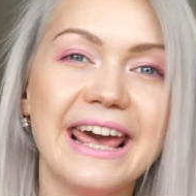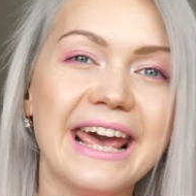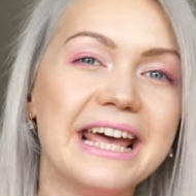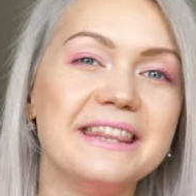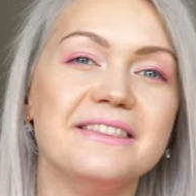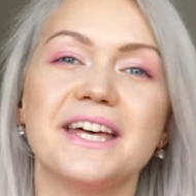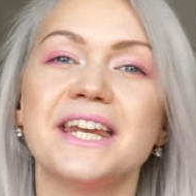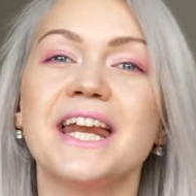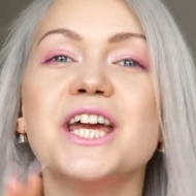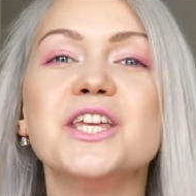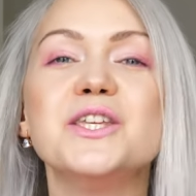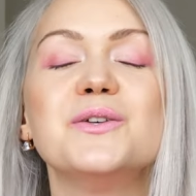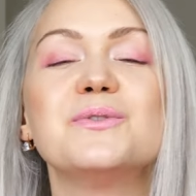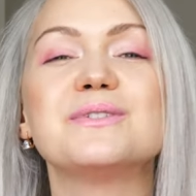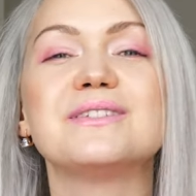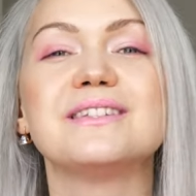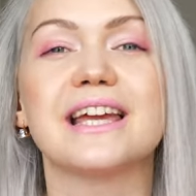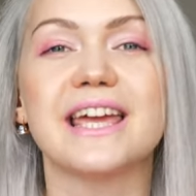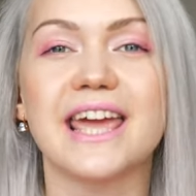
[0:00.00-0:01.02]
And then I
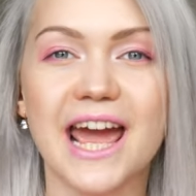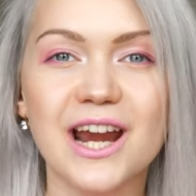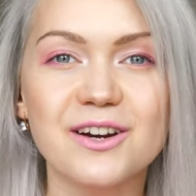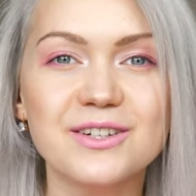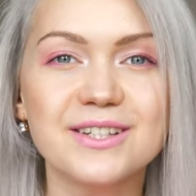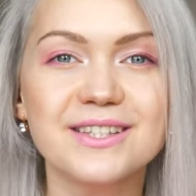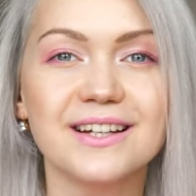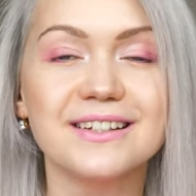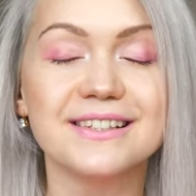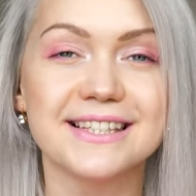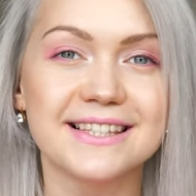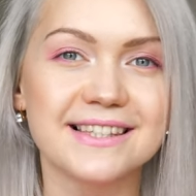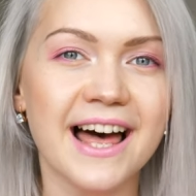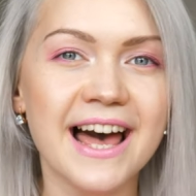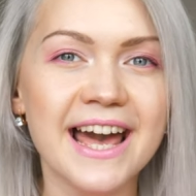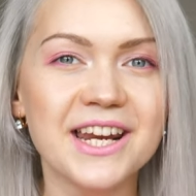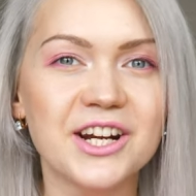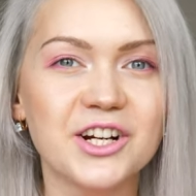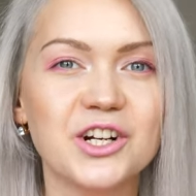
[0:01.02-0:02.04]
used the carousel
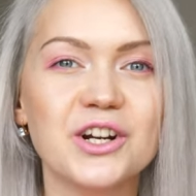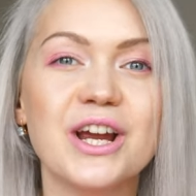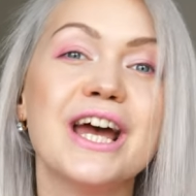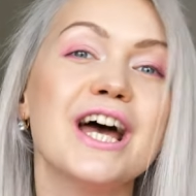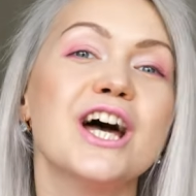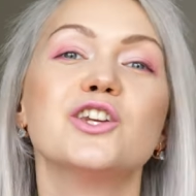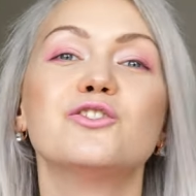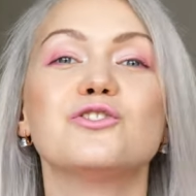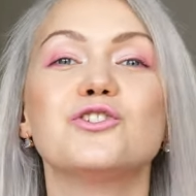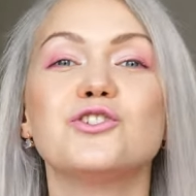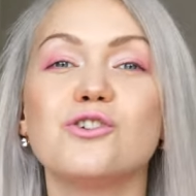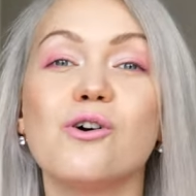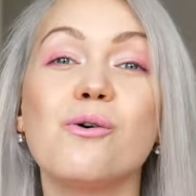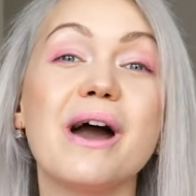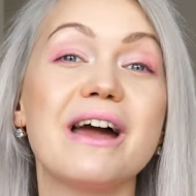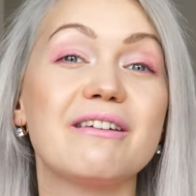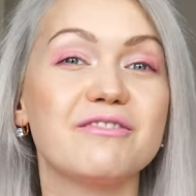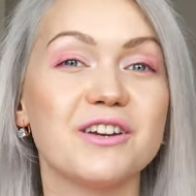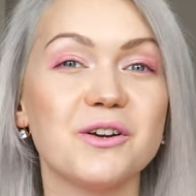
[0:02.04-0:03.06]
slider to show
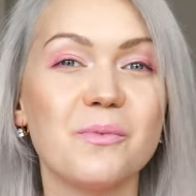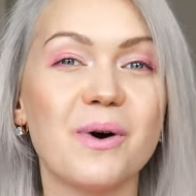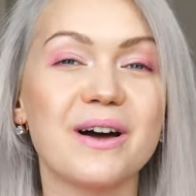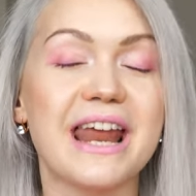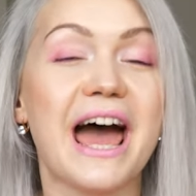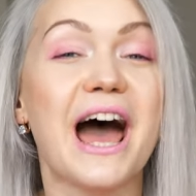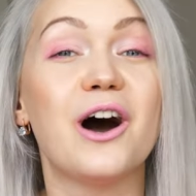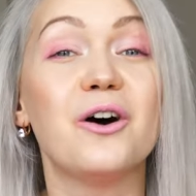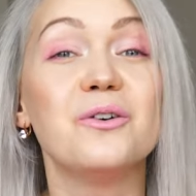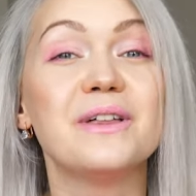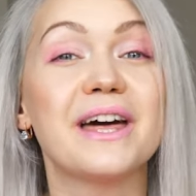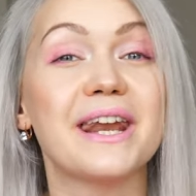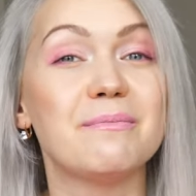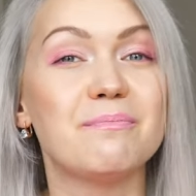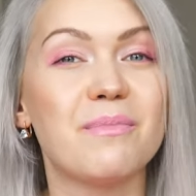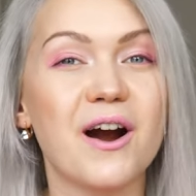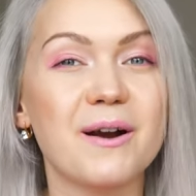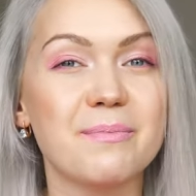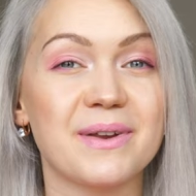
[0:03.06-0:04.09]
everyone how that
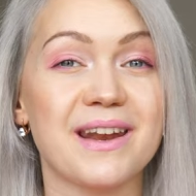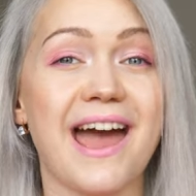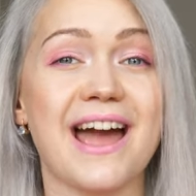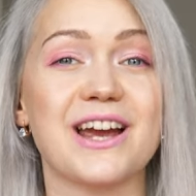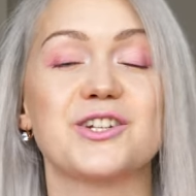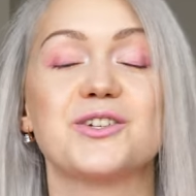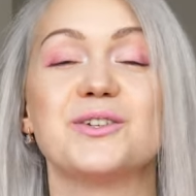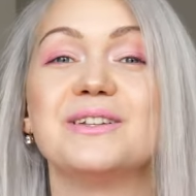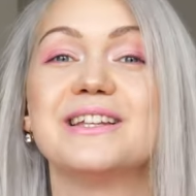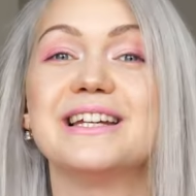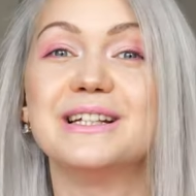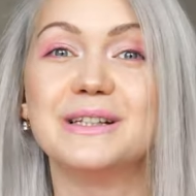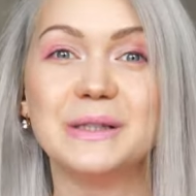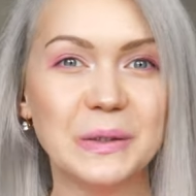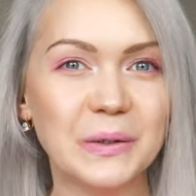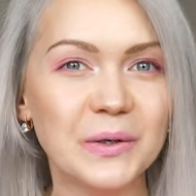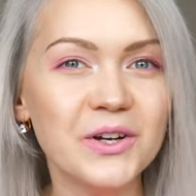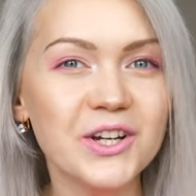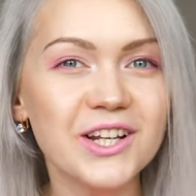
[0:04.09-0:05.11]
apartment actually
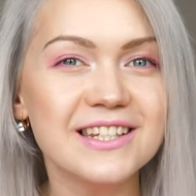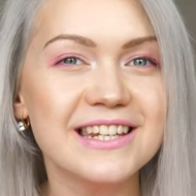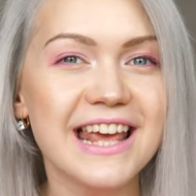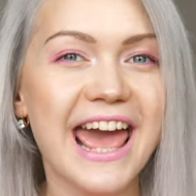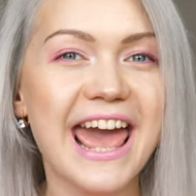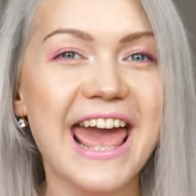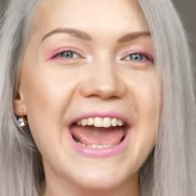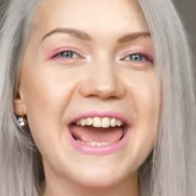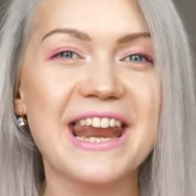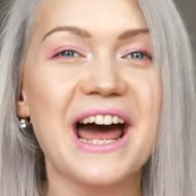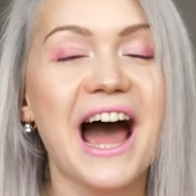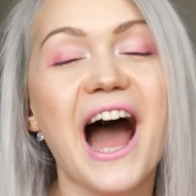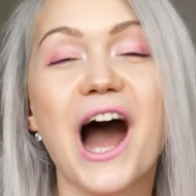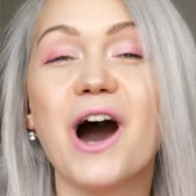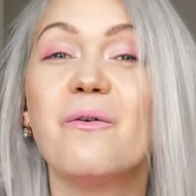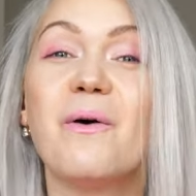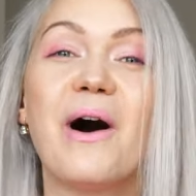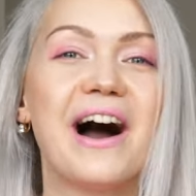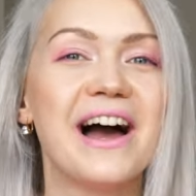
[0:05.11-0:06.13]
looked and
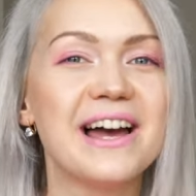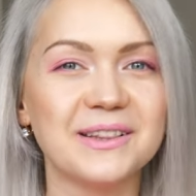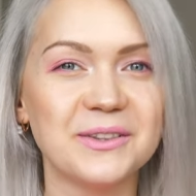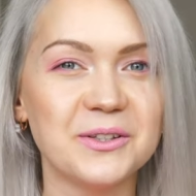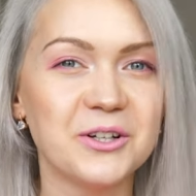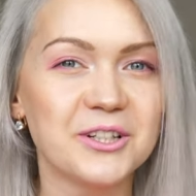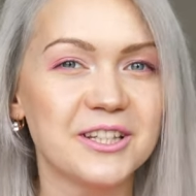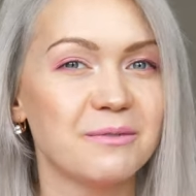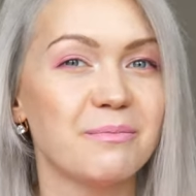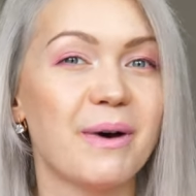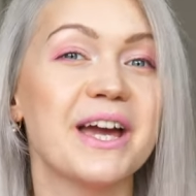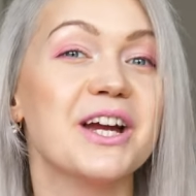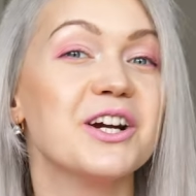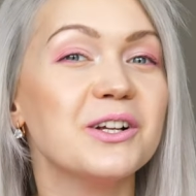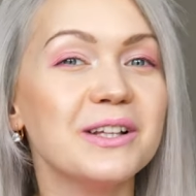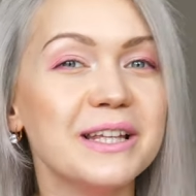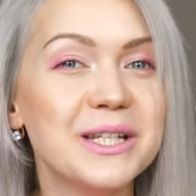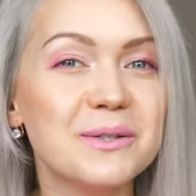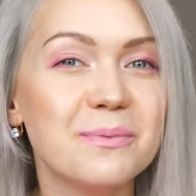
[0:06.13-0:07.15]
how I looked in my
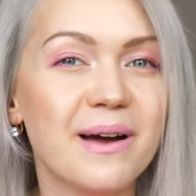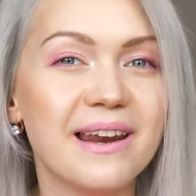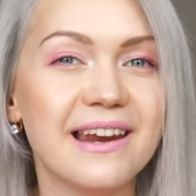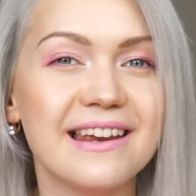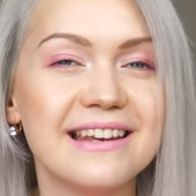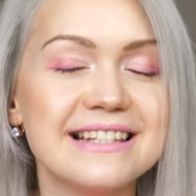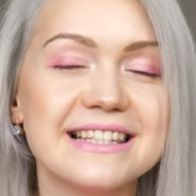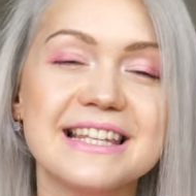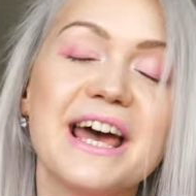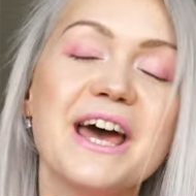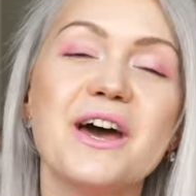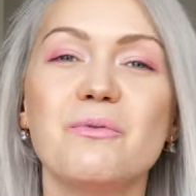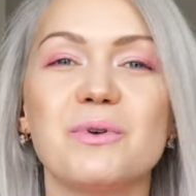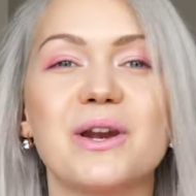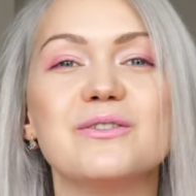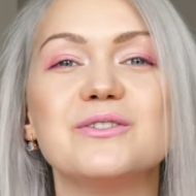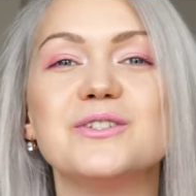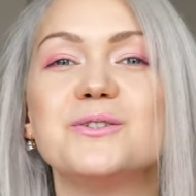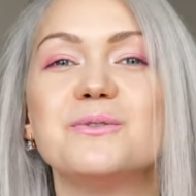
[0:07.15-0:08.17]
early 20s
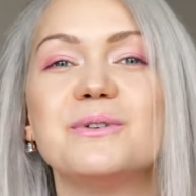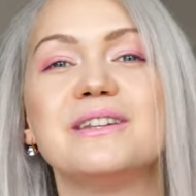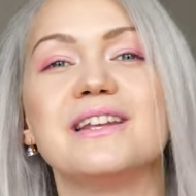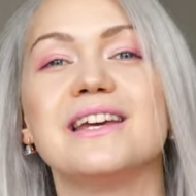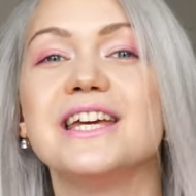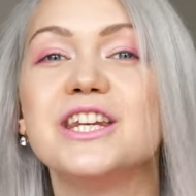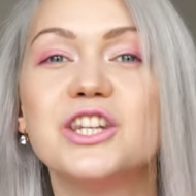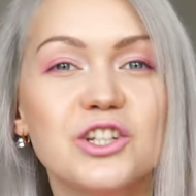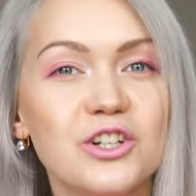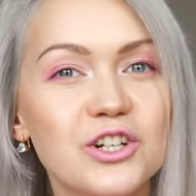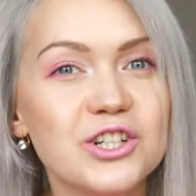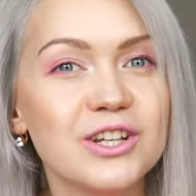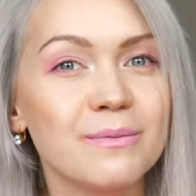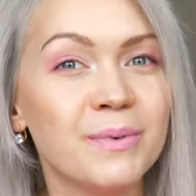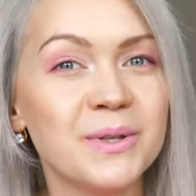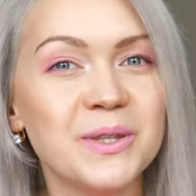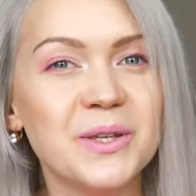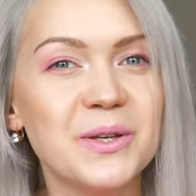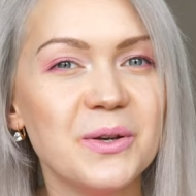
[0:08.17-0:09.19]
when I was doing the
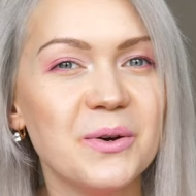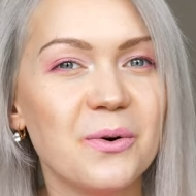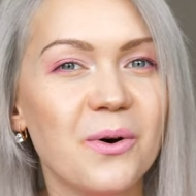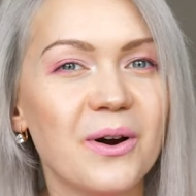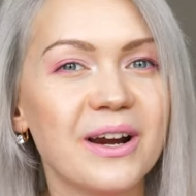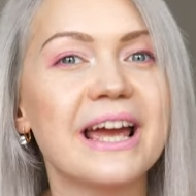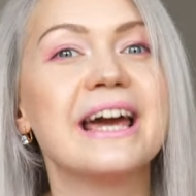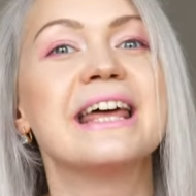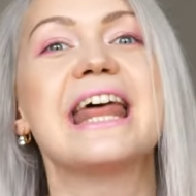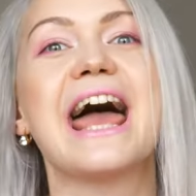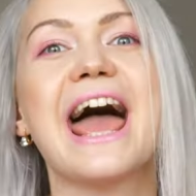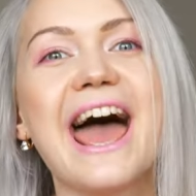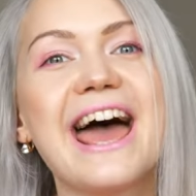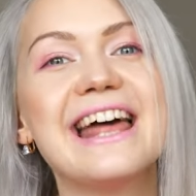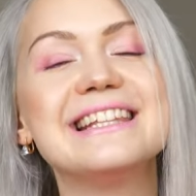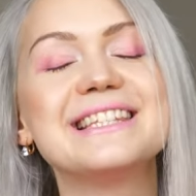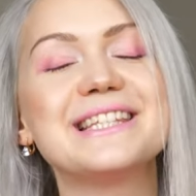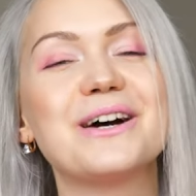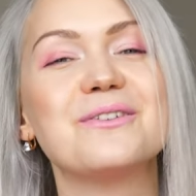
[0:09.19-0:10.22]
internship in New York and
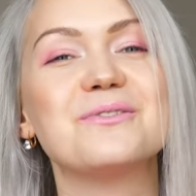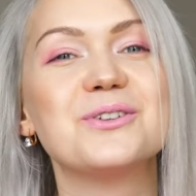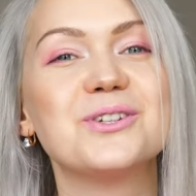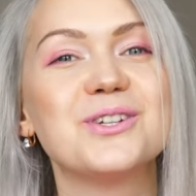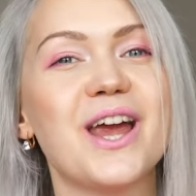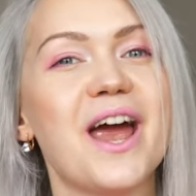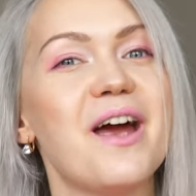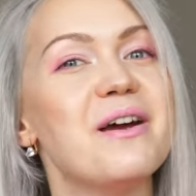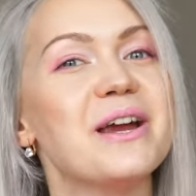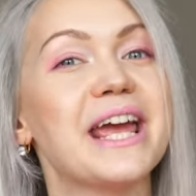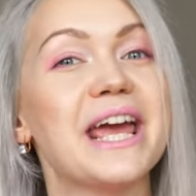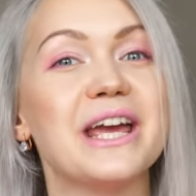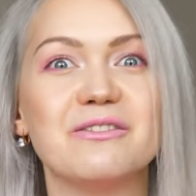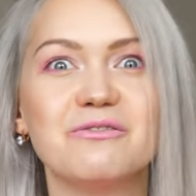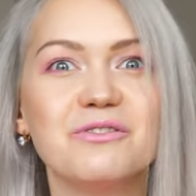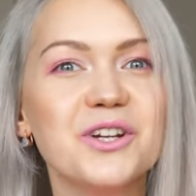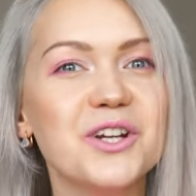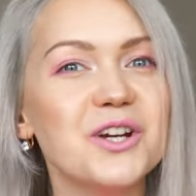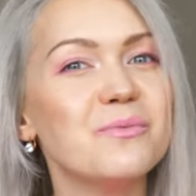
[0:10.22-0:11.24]
hence I was sharing
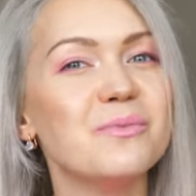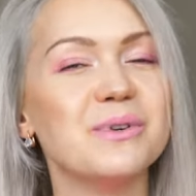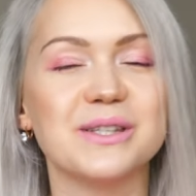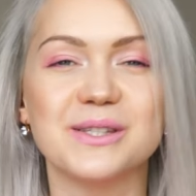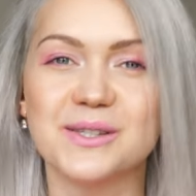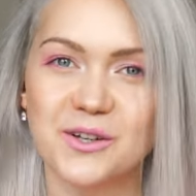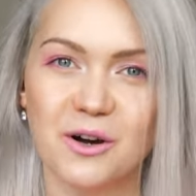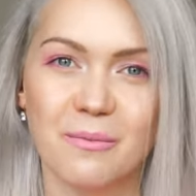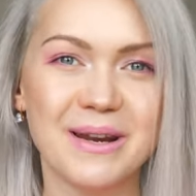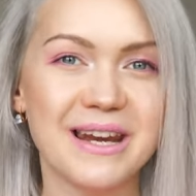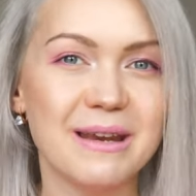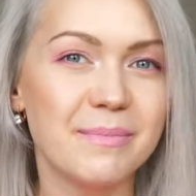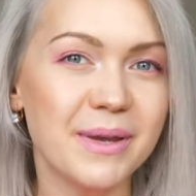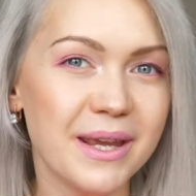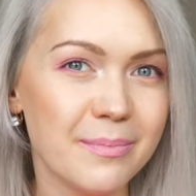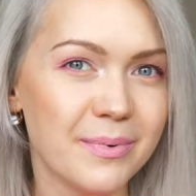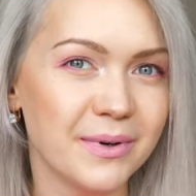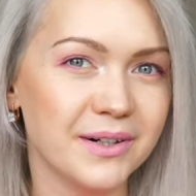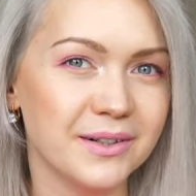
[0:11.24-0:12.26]
a room with so many
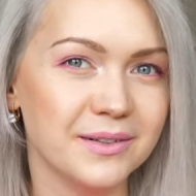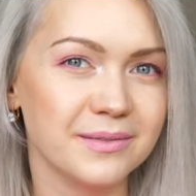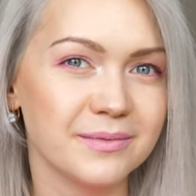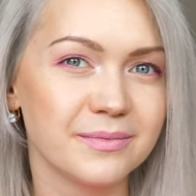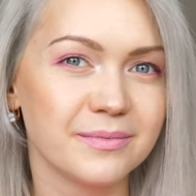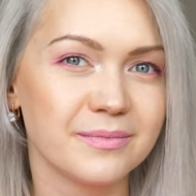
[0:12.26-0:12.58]
people.